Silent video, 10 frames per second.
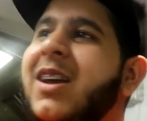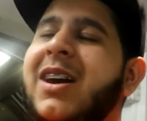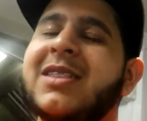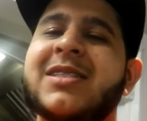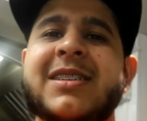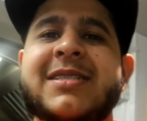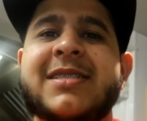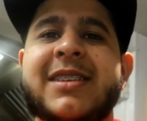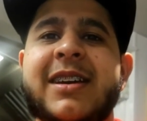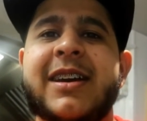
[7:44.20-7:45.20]
I'm so
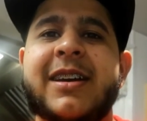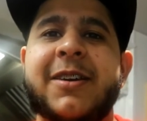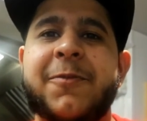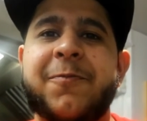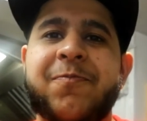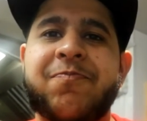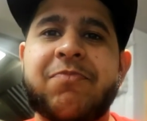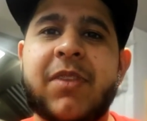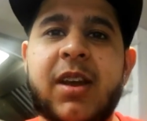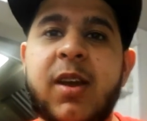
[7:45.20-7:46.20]
sick, guys.
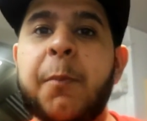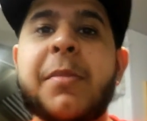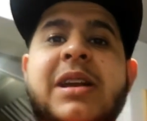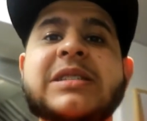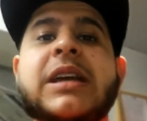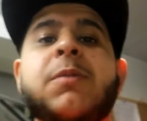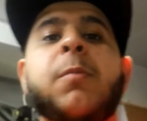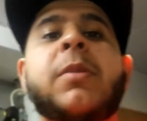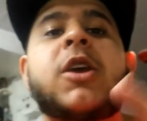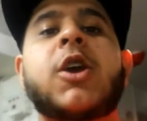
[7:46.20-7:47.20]
Me and Natsa are
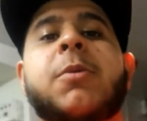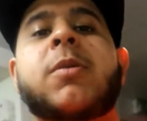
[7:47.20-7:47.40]
going to be meeting up